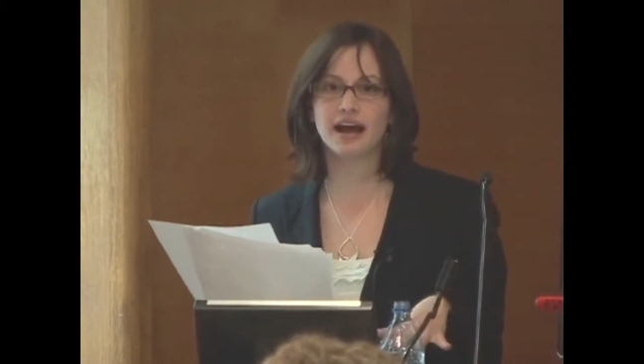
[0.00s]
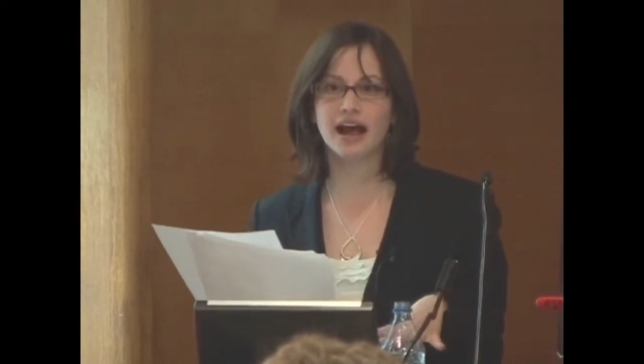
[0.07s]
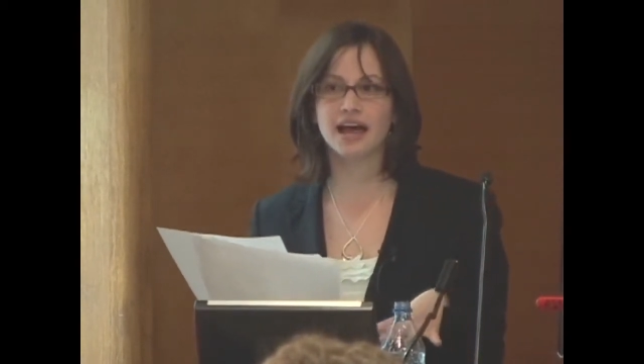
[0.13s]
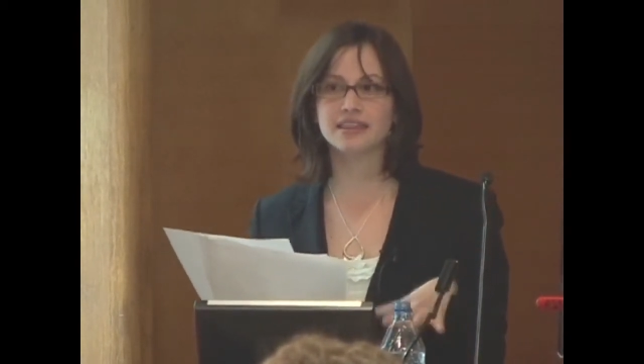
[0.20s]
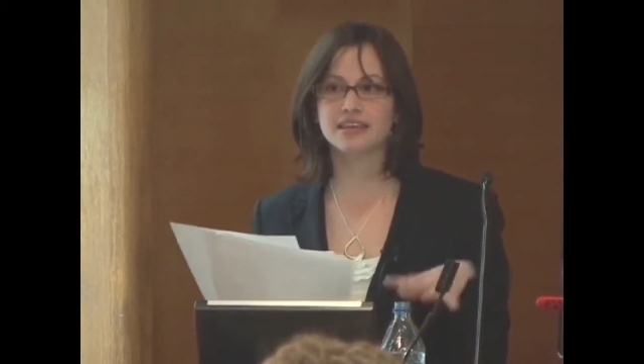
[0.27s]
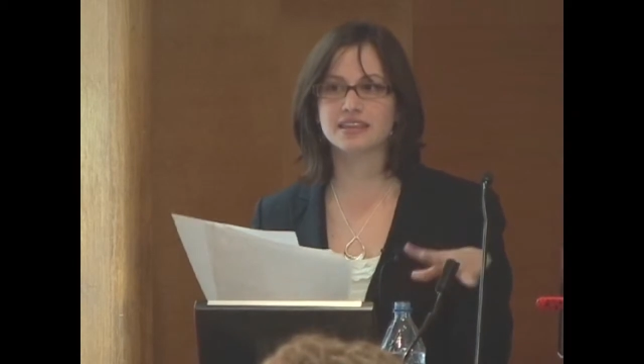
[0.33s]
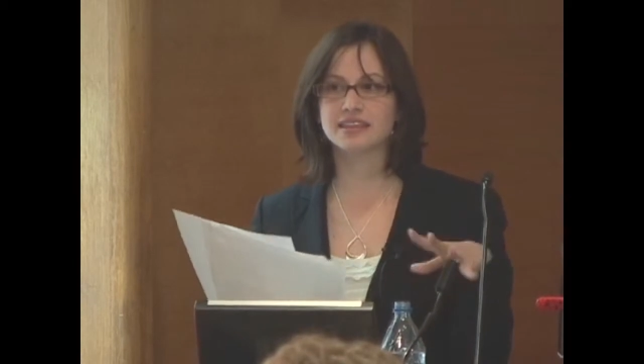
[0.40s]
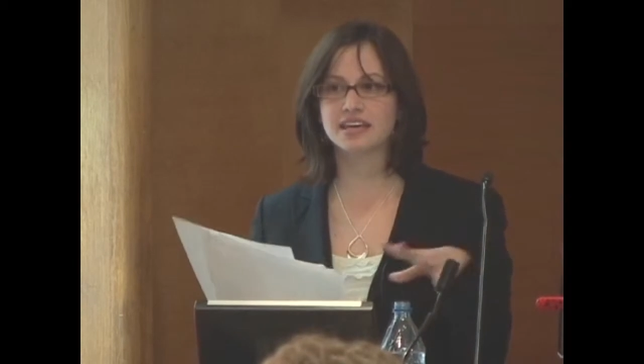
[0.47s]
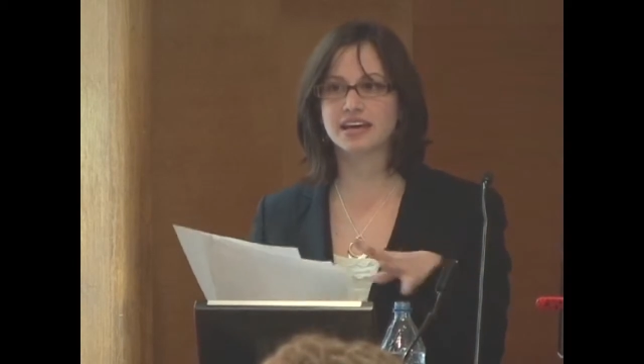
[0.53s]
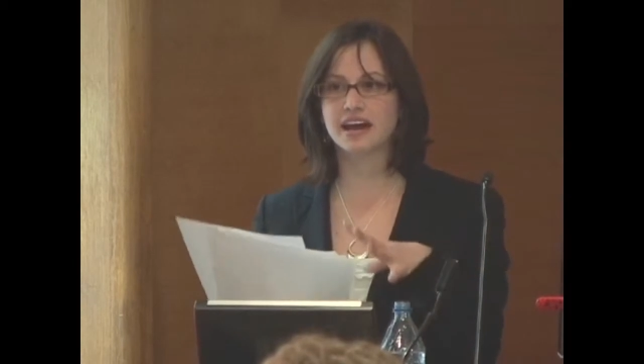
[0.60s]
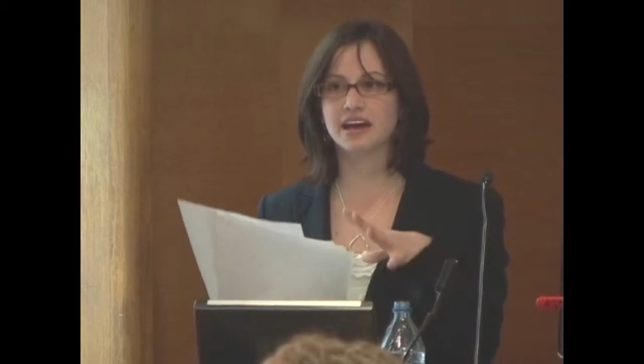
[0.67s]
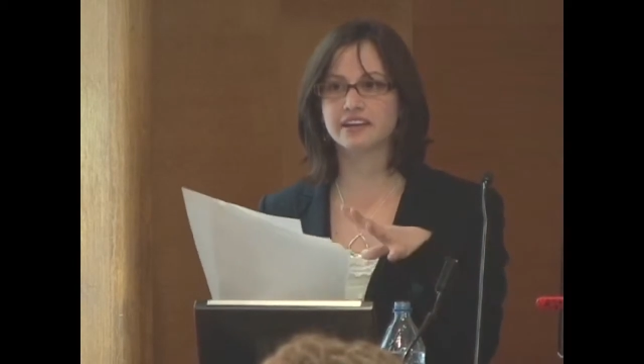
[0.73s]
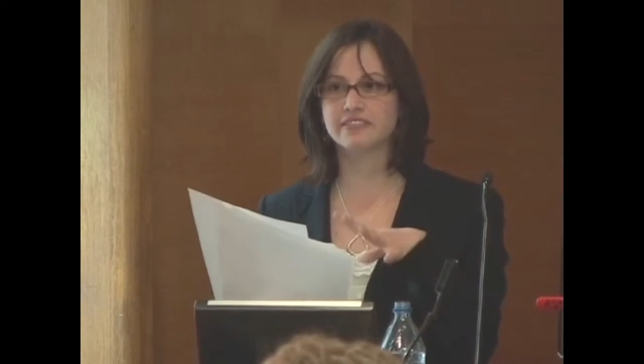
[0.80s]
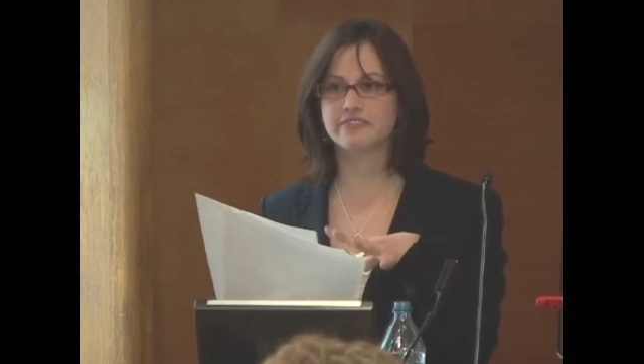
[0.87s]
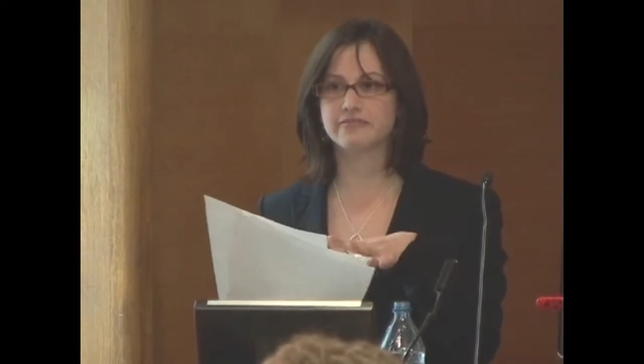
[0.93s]
and then they
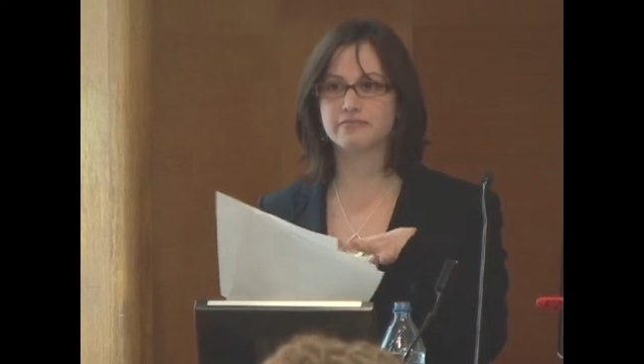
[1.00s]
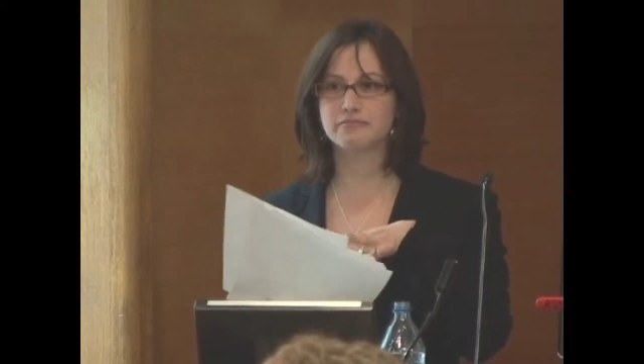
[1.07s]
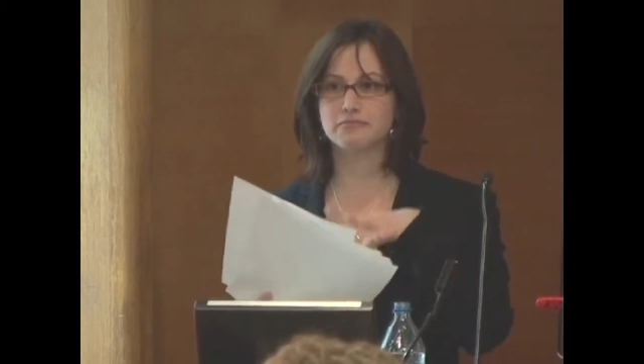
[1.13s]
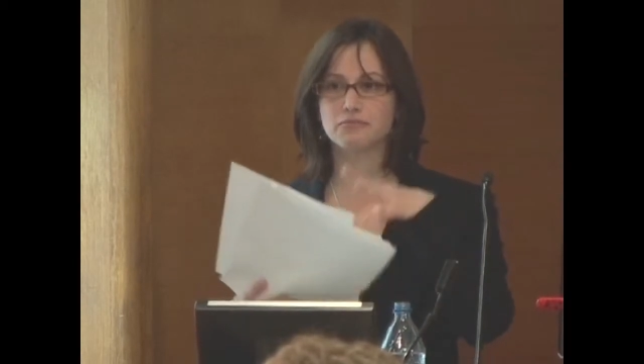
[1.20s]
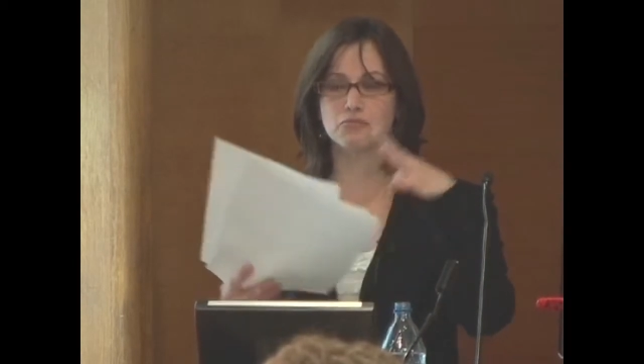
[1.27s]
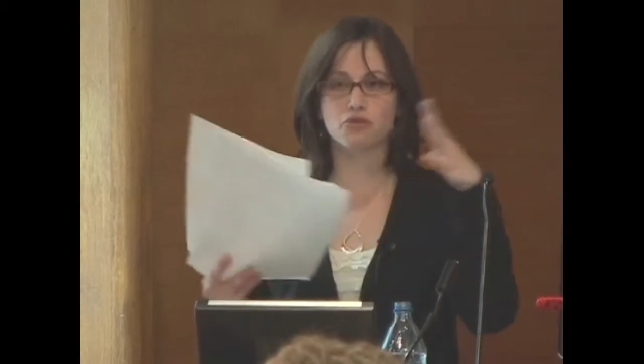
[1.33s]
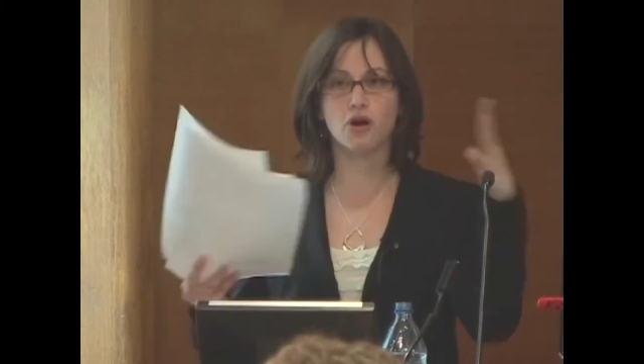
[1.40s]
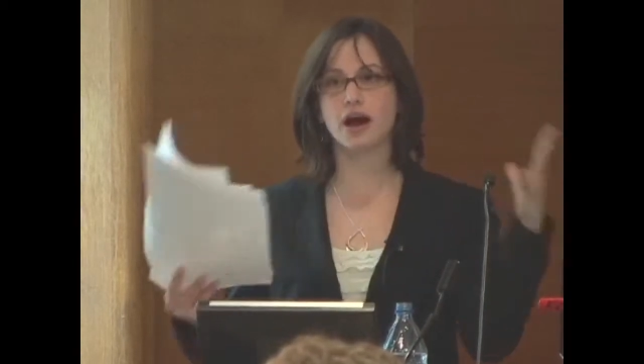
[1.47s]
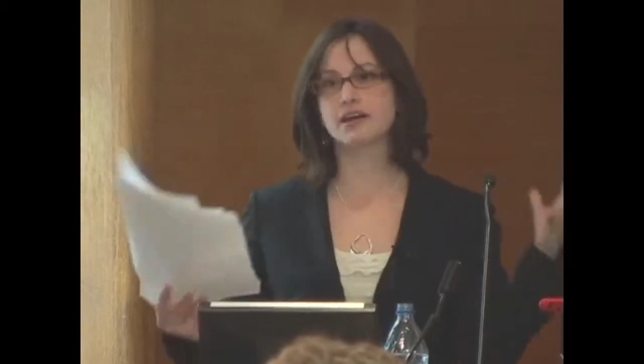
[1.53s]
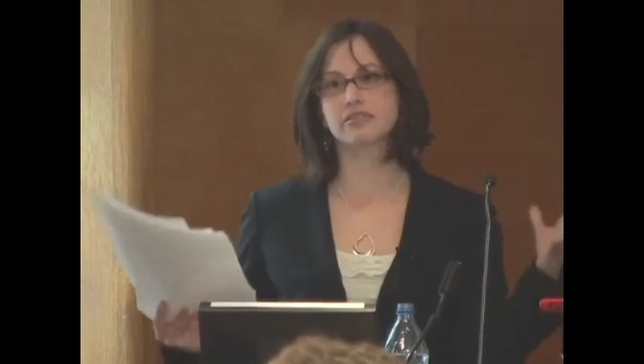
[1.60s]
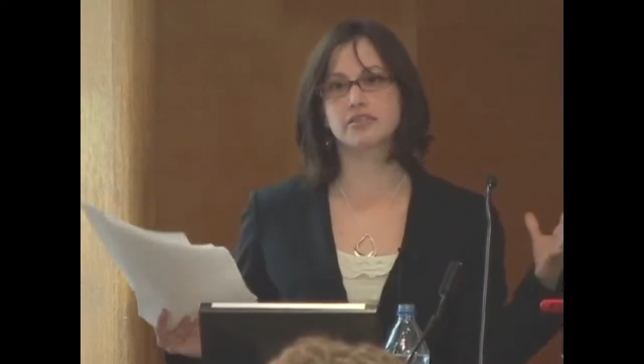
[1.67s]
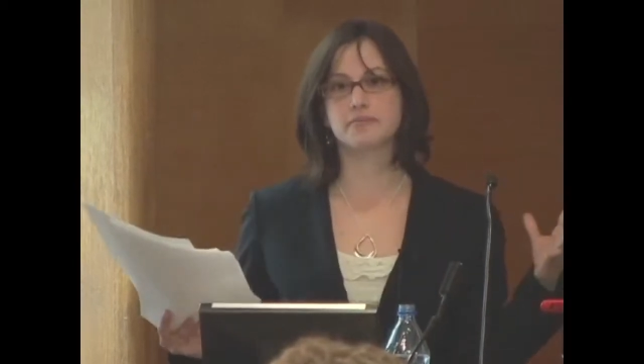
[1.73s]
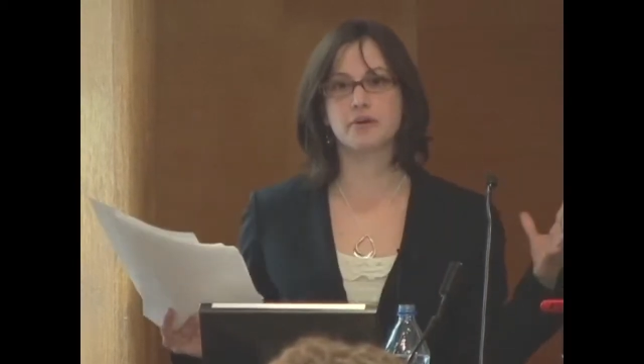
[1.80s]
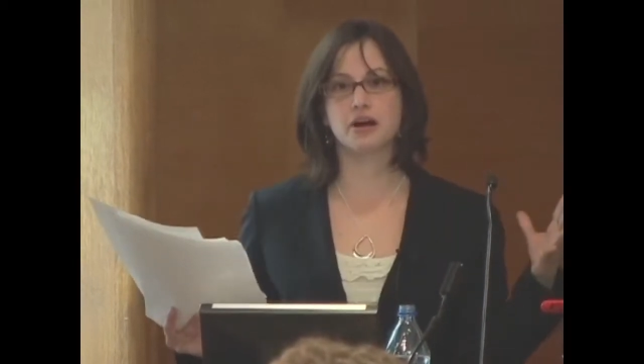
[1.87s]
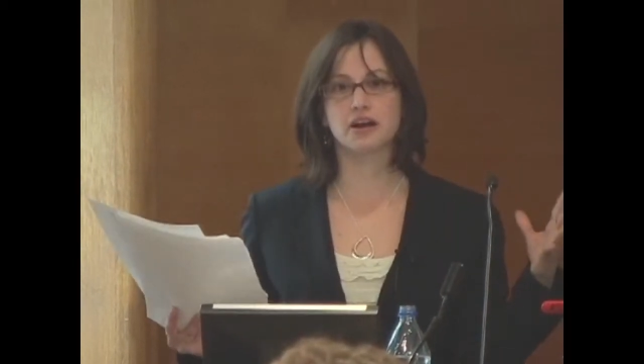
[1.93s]
kind of brought
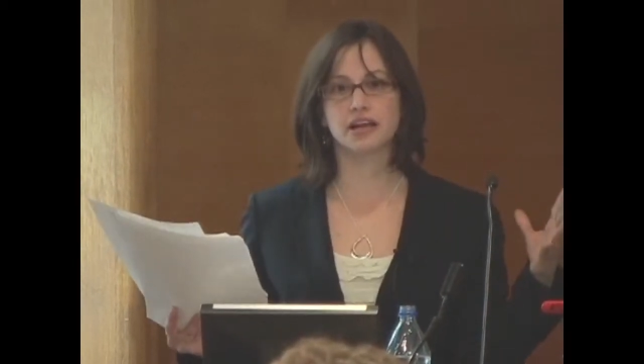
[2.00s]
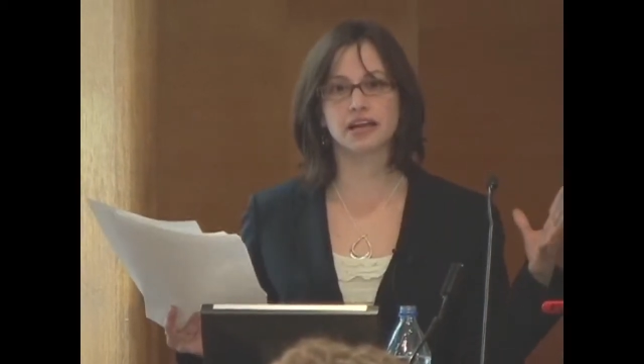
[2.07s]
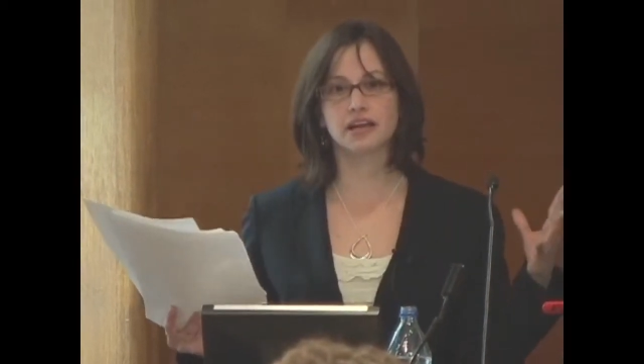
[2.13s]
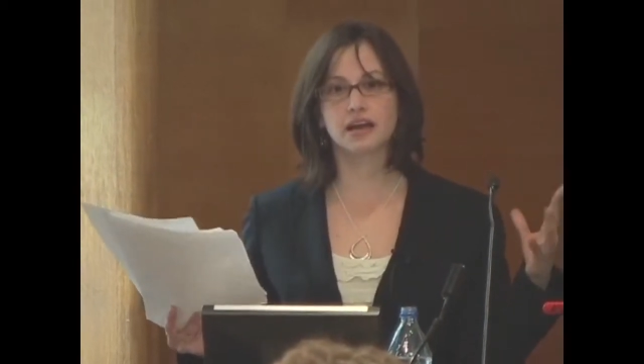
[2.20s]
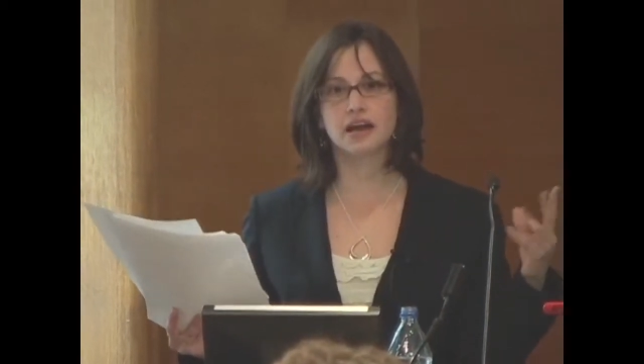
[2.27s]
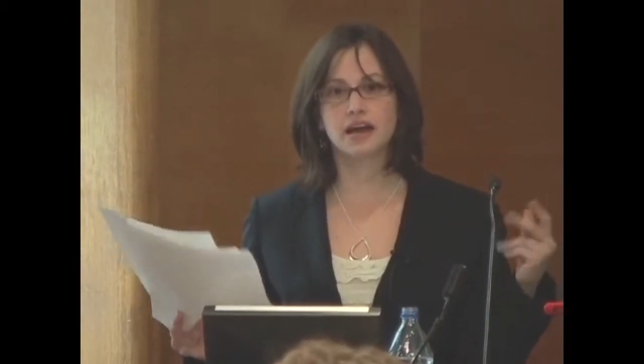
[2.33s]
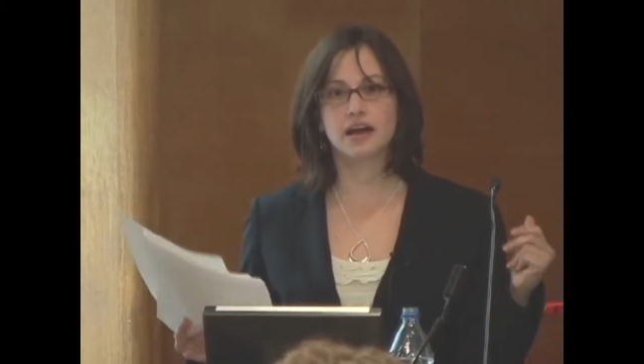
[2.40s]
the party.